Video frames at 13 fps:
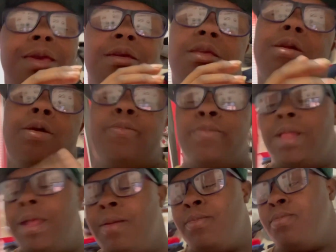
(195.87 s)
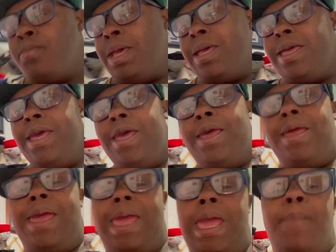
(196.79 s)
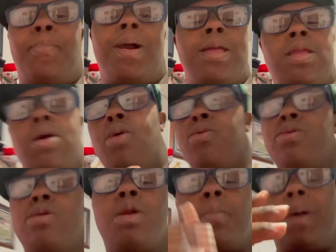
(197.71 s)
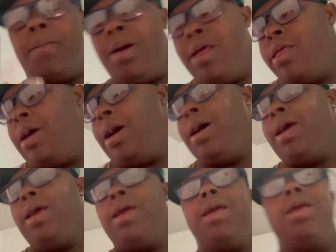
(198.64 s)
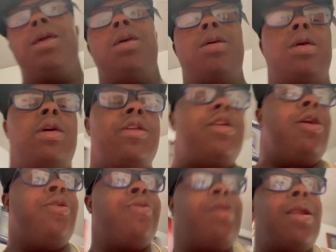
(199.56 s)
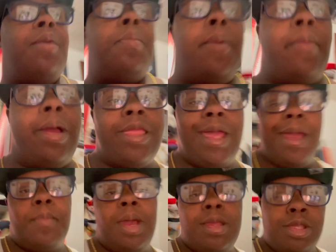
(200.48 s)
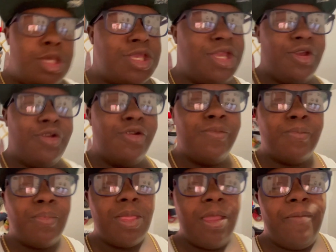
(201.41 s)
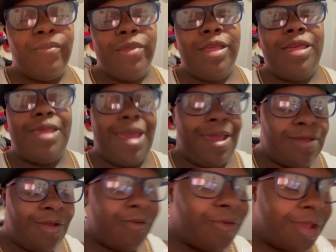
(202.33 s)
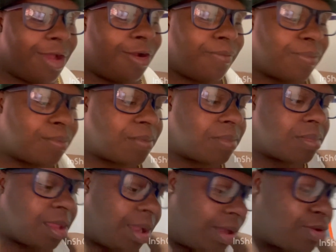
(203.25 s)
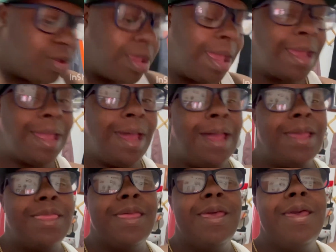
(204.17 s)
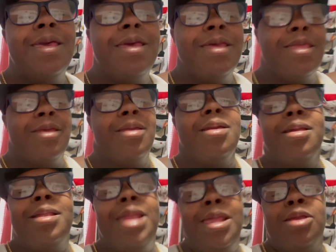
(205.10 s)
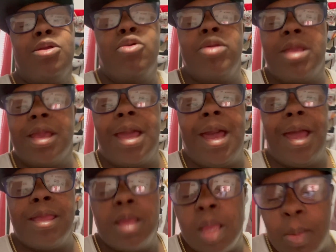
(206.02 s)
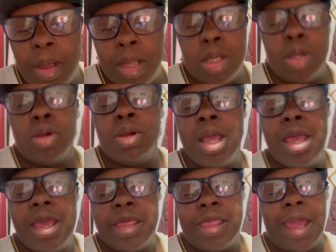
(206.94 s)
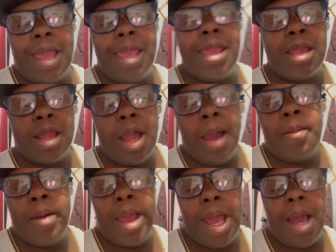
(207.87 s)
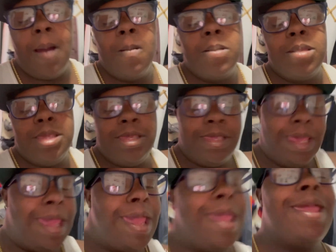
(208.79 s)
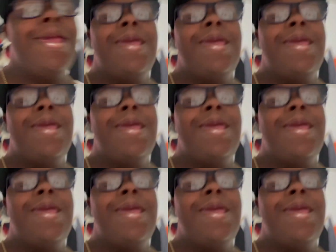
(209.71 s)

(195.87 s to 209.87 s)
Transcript: So I'm gonna make it. Everybody know I'm gonna get on my side. So I'm gonna get on my side, my YouTube. And that and the will. I'm gonna do that, guys. So I'm gonna link into the guys and my new site come out yet.